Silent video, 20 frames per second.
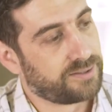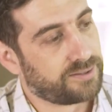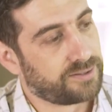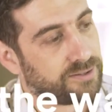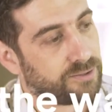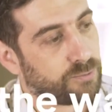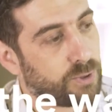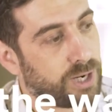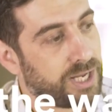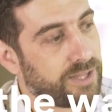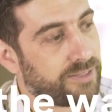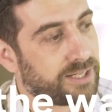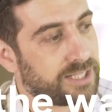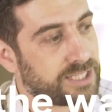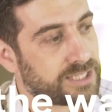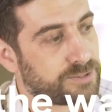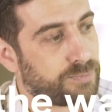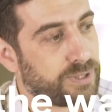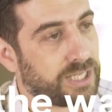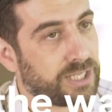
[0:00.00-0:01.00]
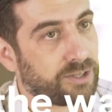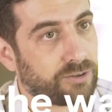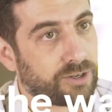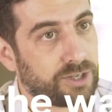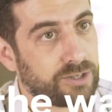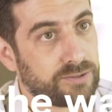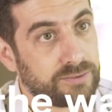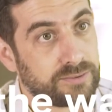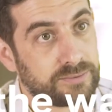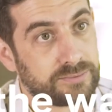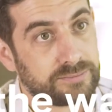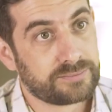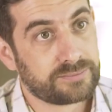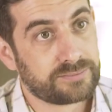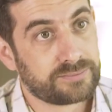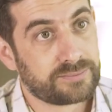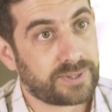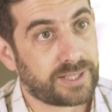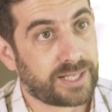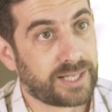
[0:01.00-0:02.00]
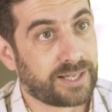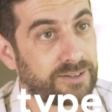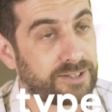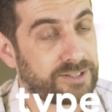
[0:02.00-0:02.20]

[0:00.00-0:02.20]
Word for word: the way that it's being grown, uh,